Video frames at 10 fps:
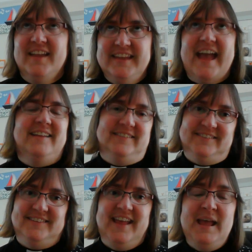
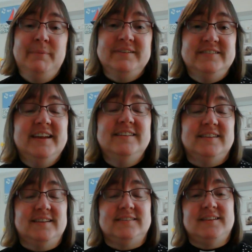Yes, it was
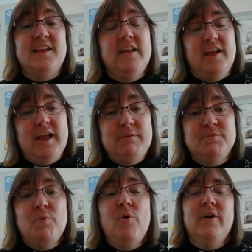Jesus. He
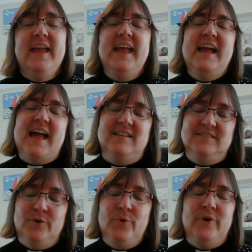was walking and
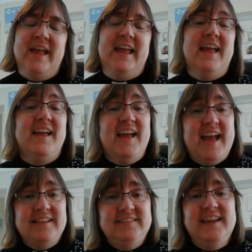talking
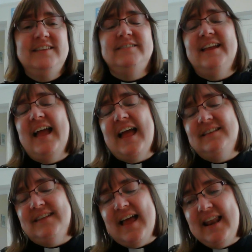and teaching
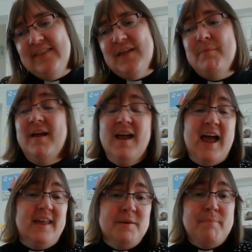and telling them
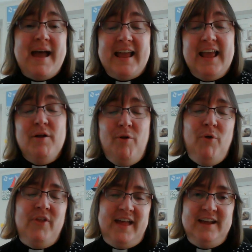and unpacking
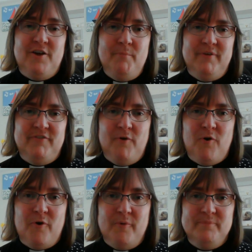all that had gone
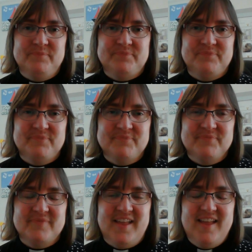before.
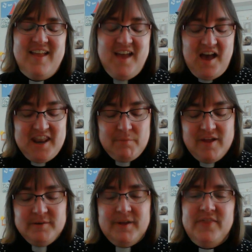And I
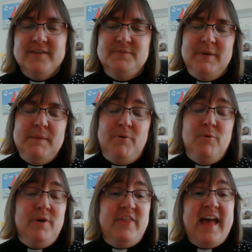wonder whether those people
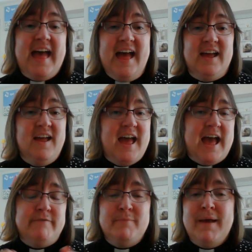were there
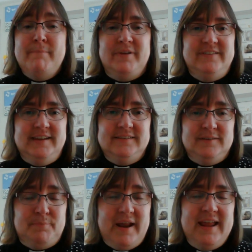and remembered
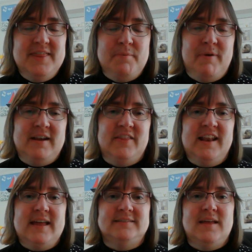Jesus breaking the bread at the
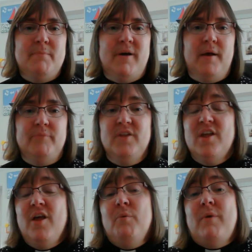Last Supper,
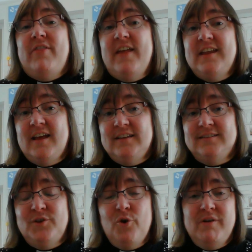whether they'd heard
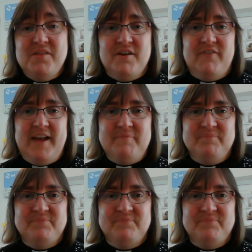stories of it.